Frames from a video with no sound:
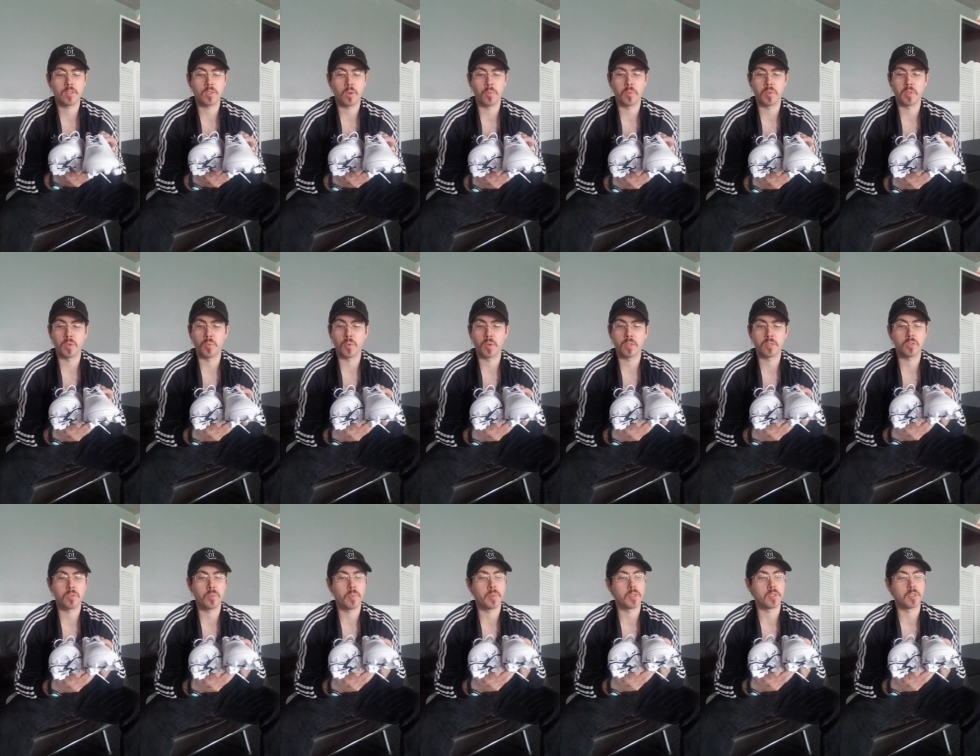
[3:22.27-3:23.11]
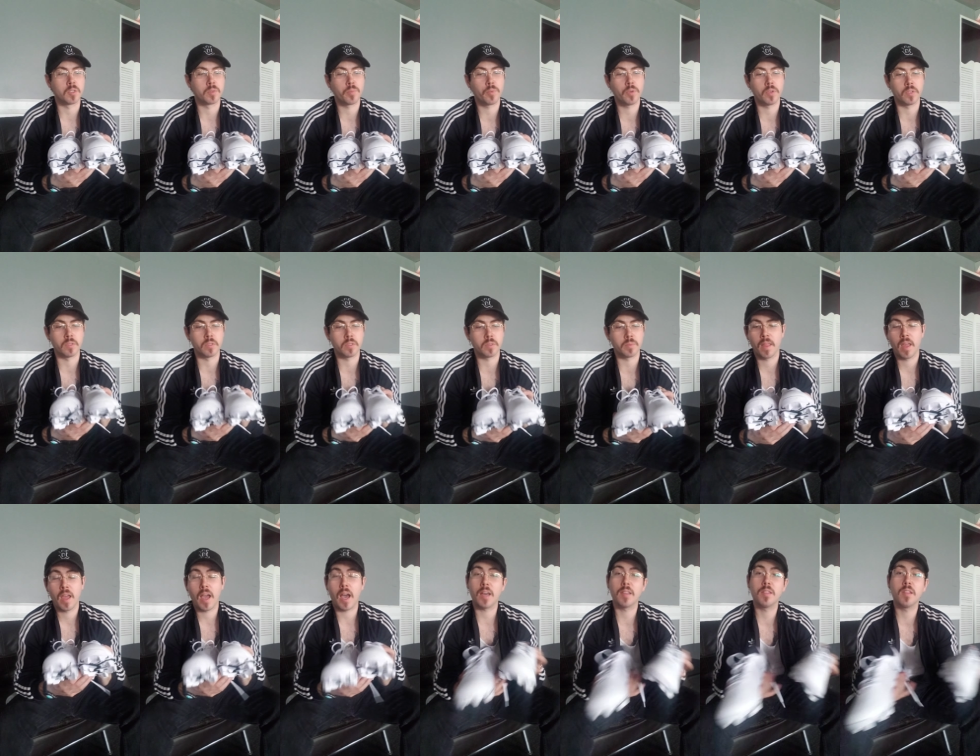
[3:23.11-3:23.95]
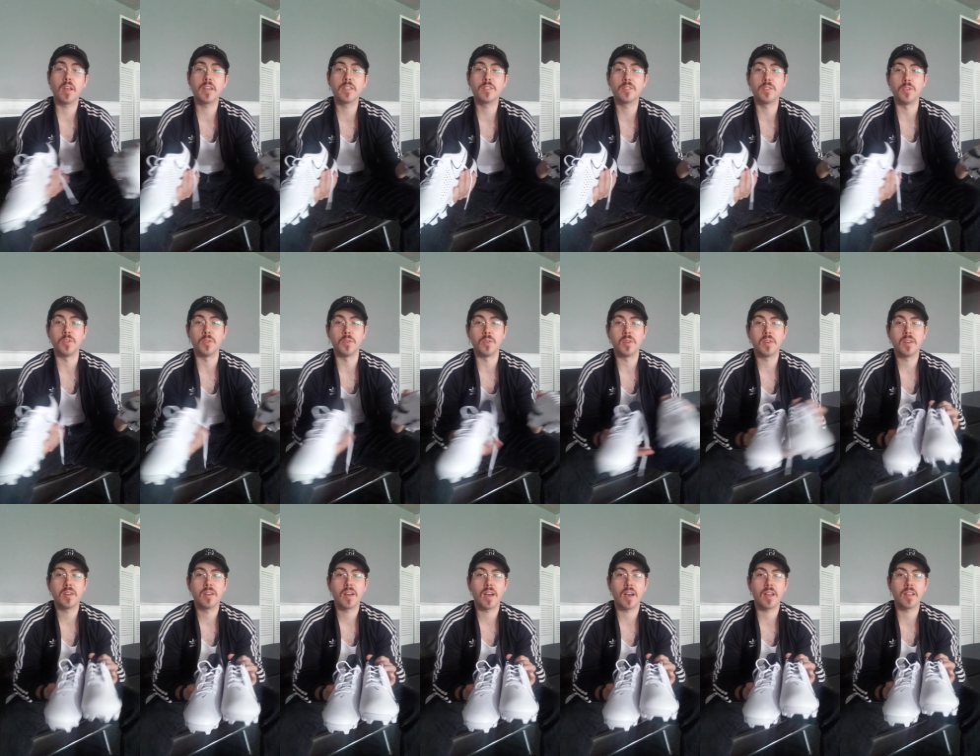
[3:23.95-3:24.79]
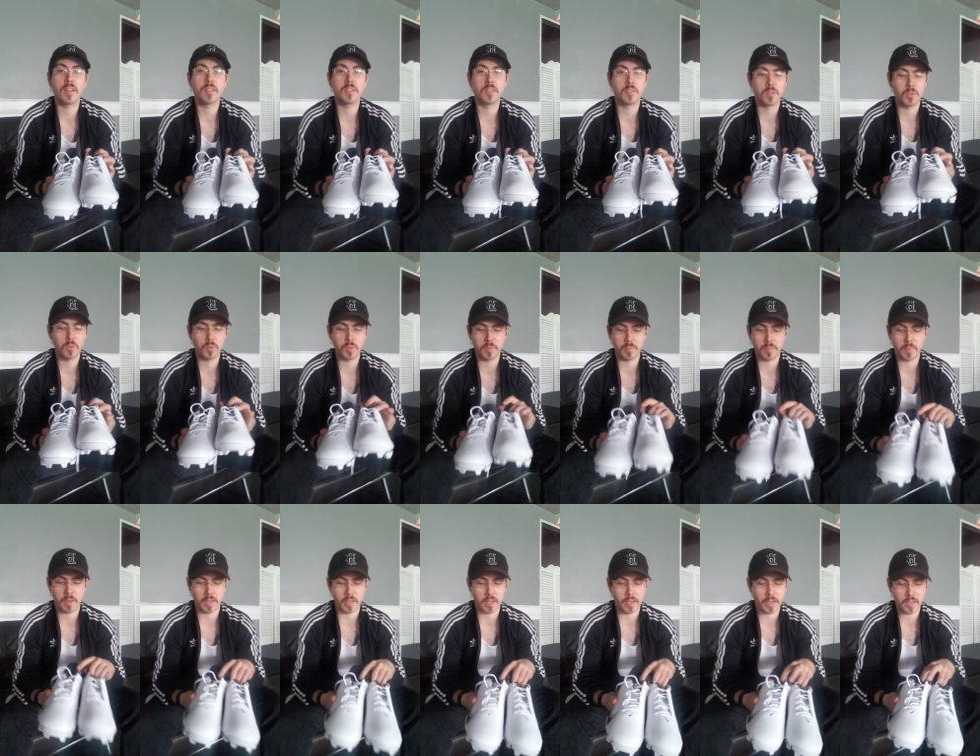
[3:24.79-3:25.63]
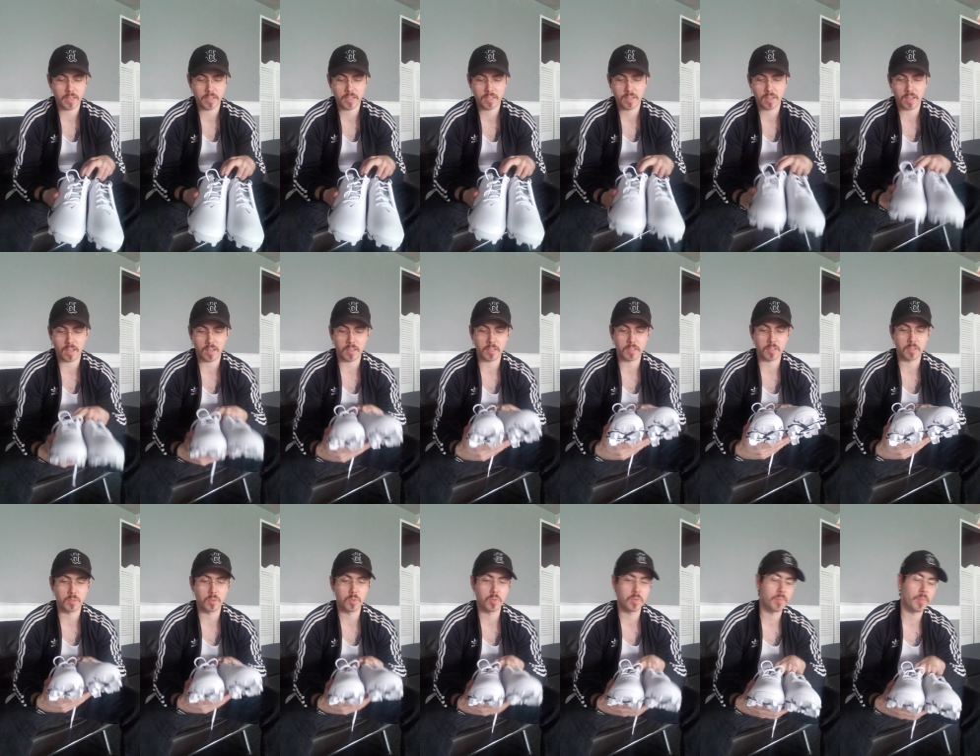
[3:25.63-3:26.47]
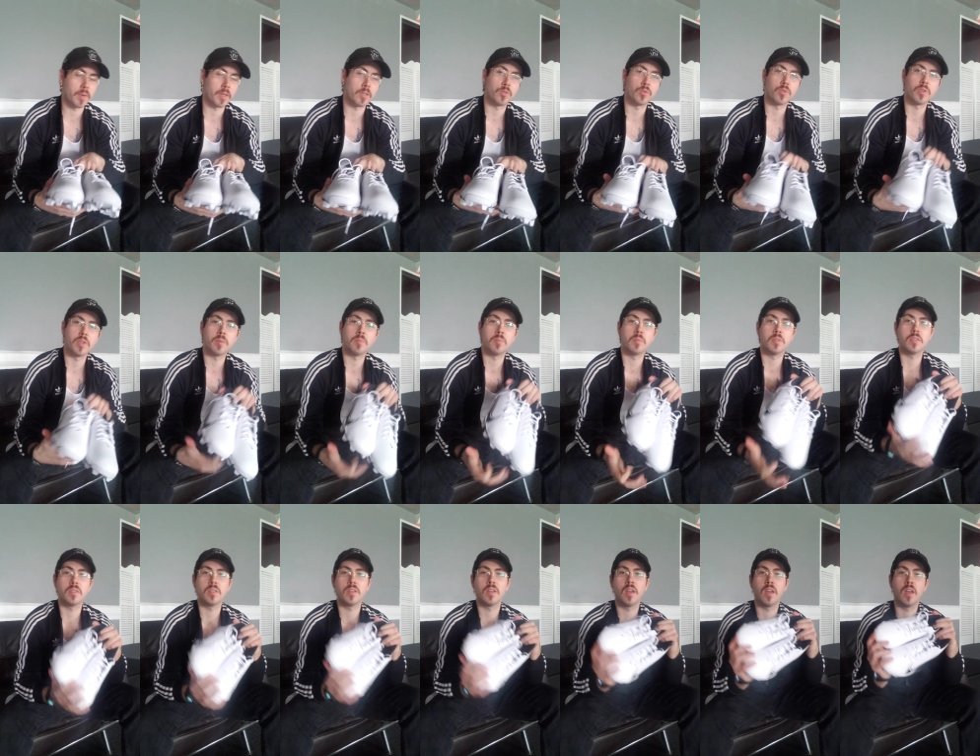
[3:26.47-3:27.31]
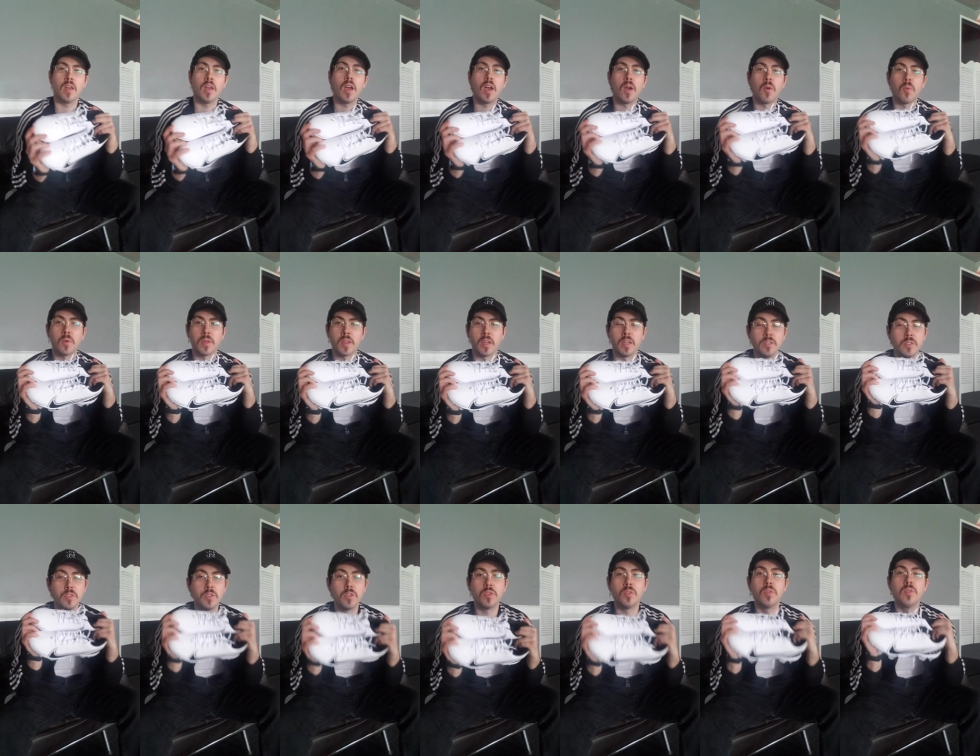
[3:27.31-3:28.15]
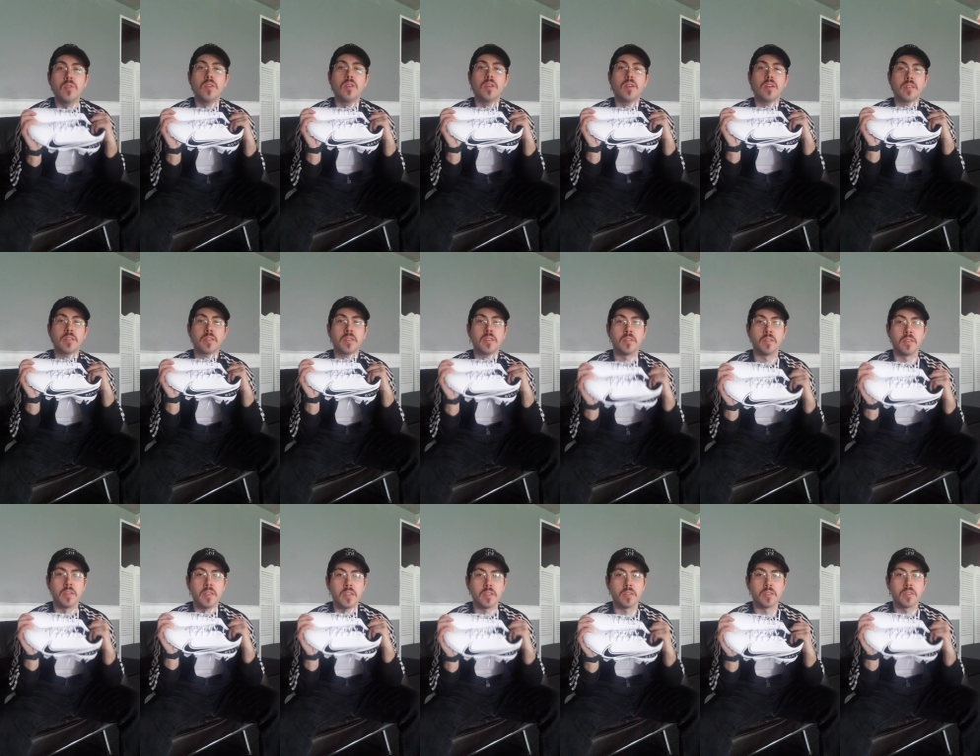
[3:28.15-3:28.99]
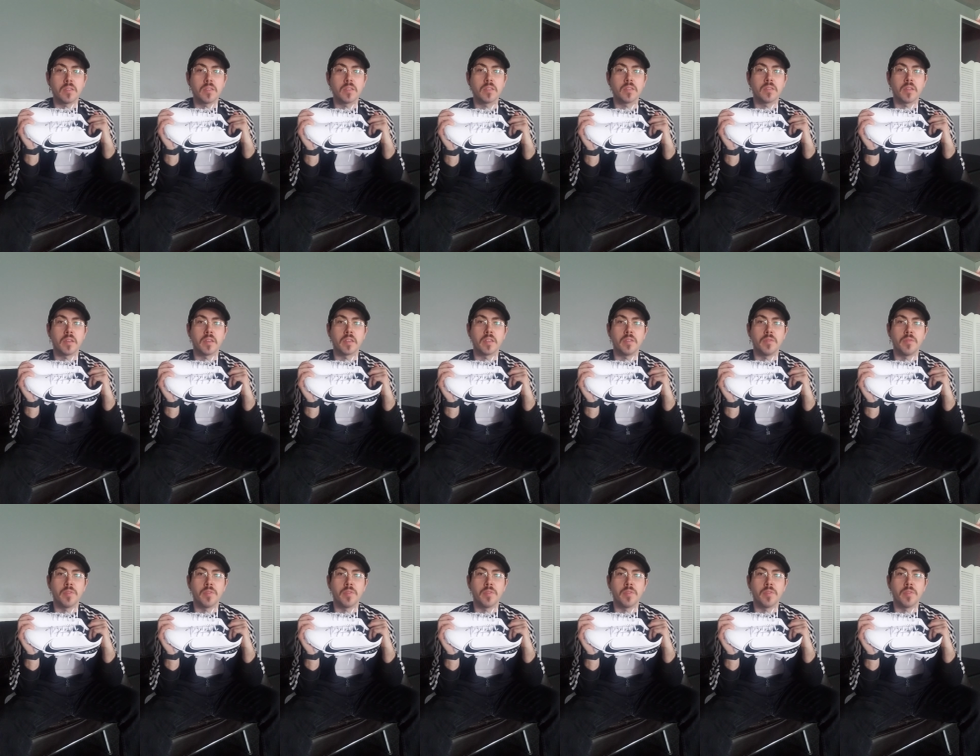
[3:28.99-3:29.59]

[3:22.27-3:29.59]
don't really run too many sprints. I'd like to. I like to do it in my head. I like to do it in my dreams. And when I do, it's in these Nike